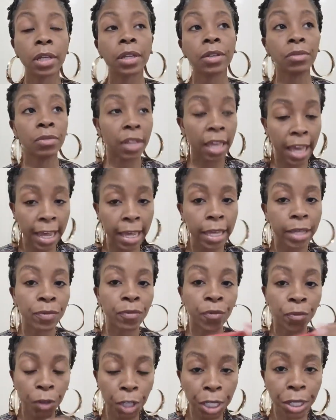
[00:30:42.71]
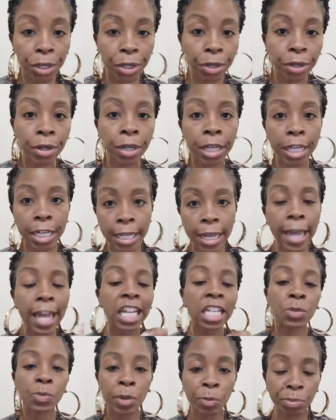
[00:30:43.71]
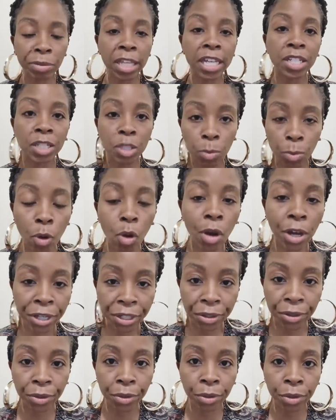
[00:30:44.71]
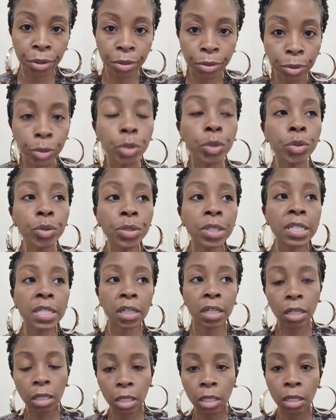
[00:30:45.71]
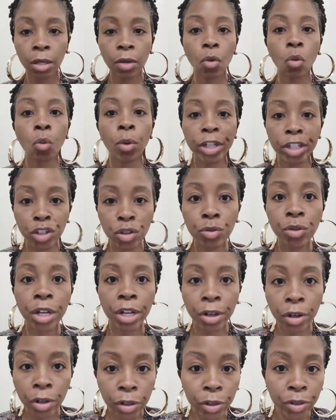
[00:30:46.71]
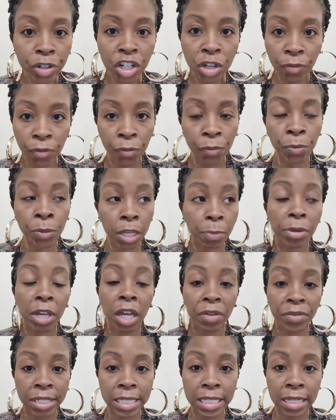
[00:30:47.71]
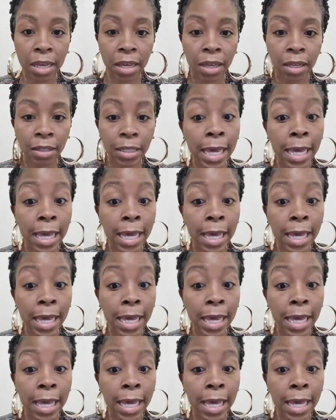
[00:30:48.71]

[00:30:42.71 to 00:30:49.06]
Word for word: that fear, it has been placed upon you due to what you done heard your, your parents say.